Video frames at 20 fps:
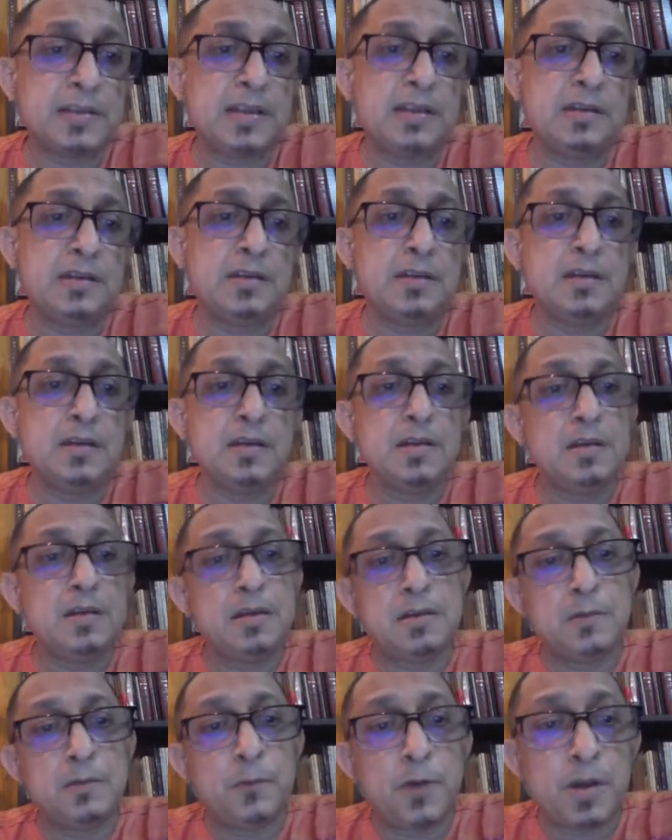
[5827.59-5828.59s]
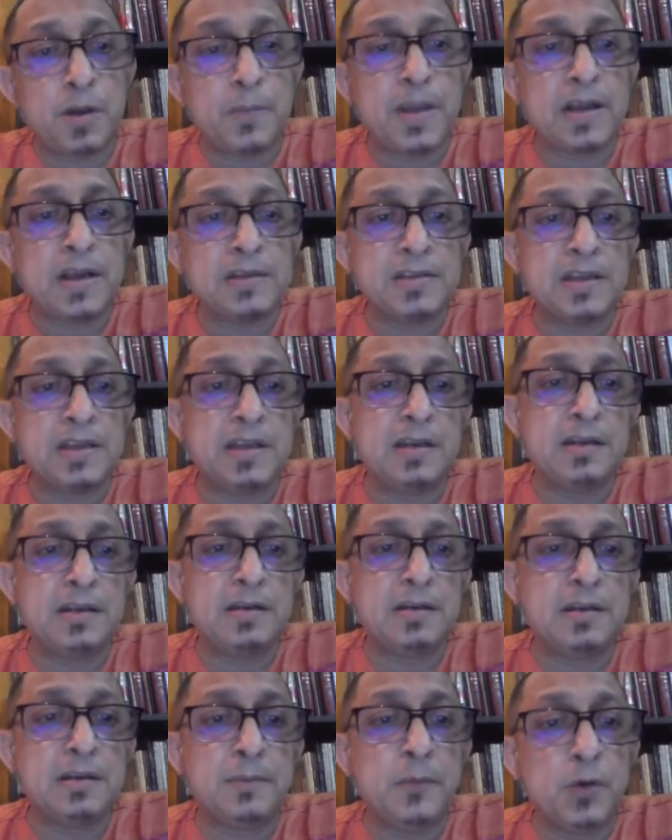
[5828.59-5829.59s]
magazine, the wall
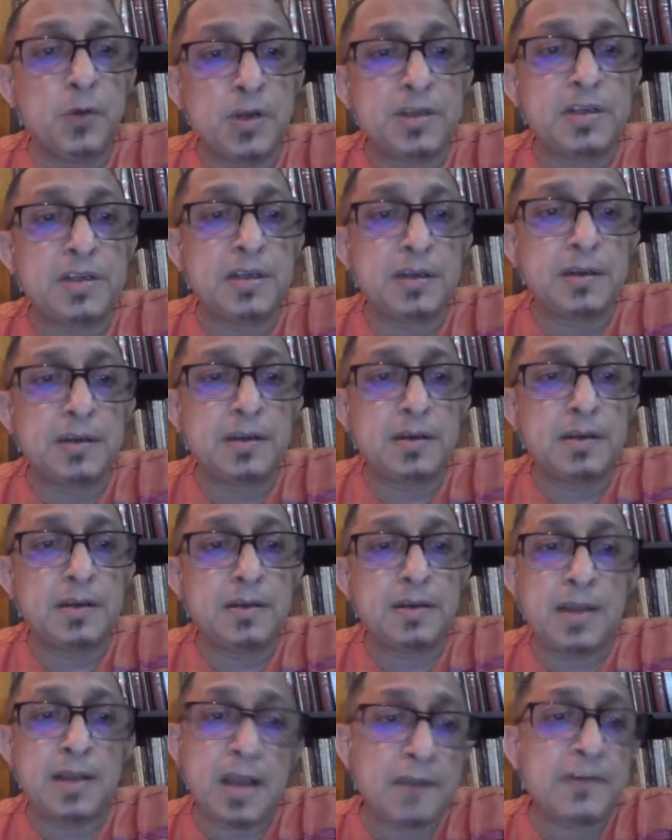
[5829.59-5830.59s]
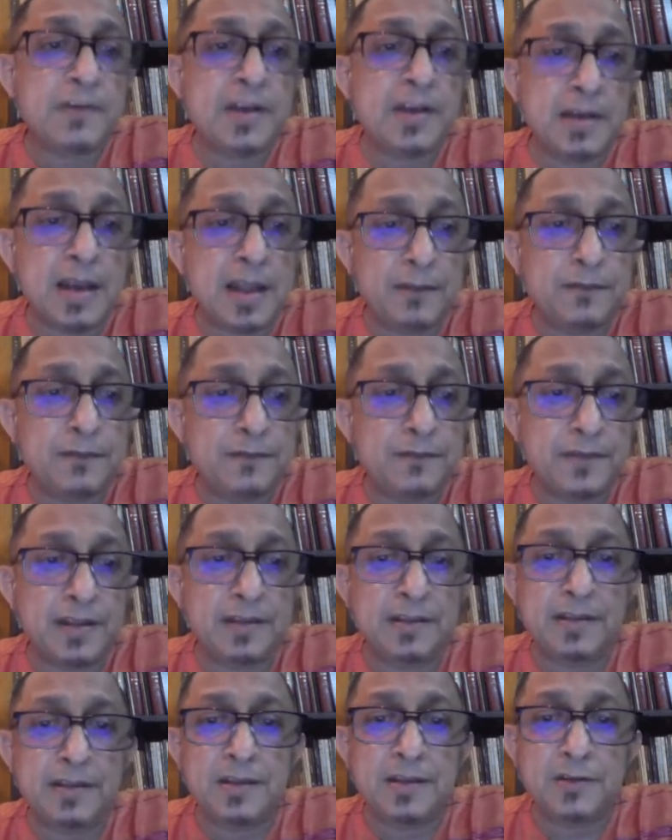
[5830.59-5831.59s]
magazine, the bulletin, they have it a life,
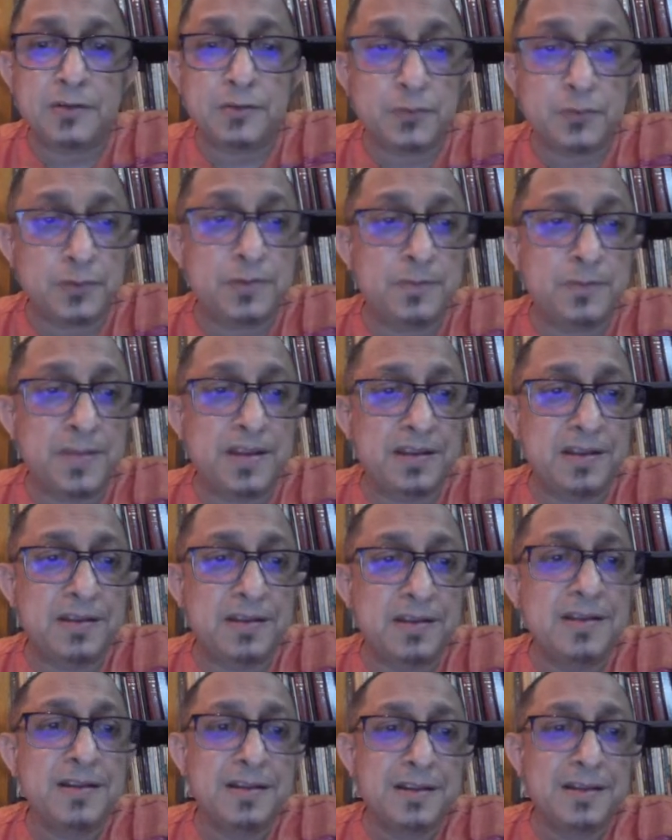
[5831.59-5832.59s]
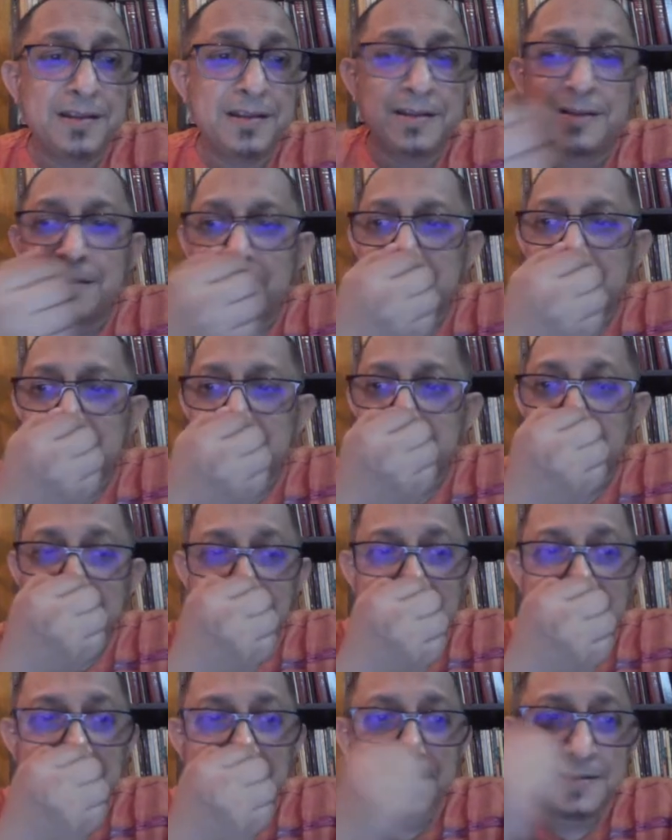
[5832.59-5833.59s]
and they should be
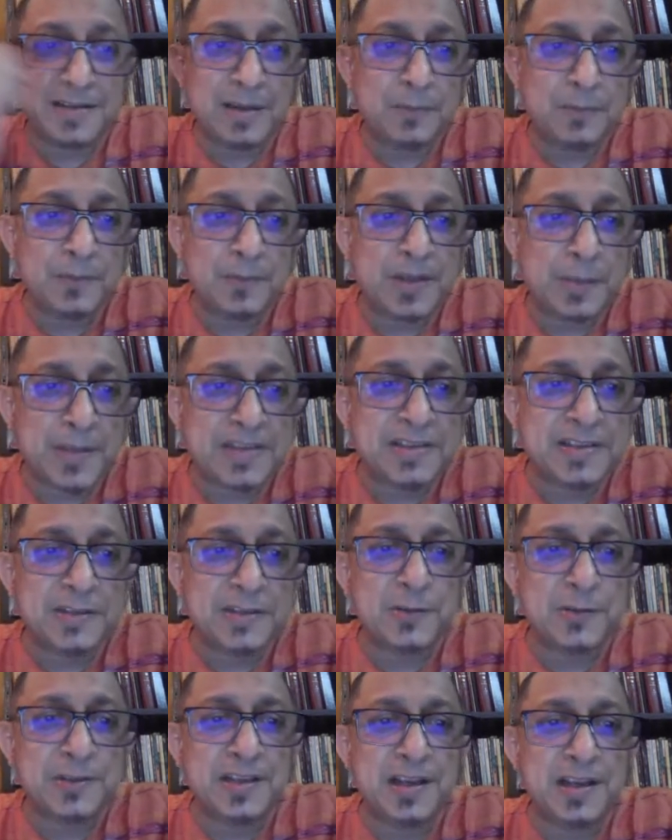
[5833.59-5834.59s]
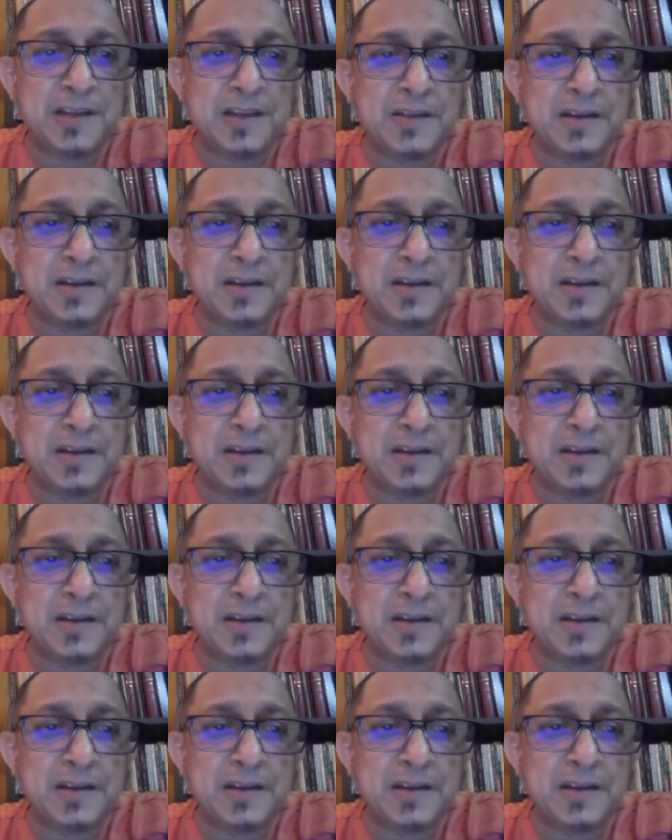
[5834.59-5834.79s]
studied in some capacity or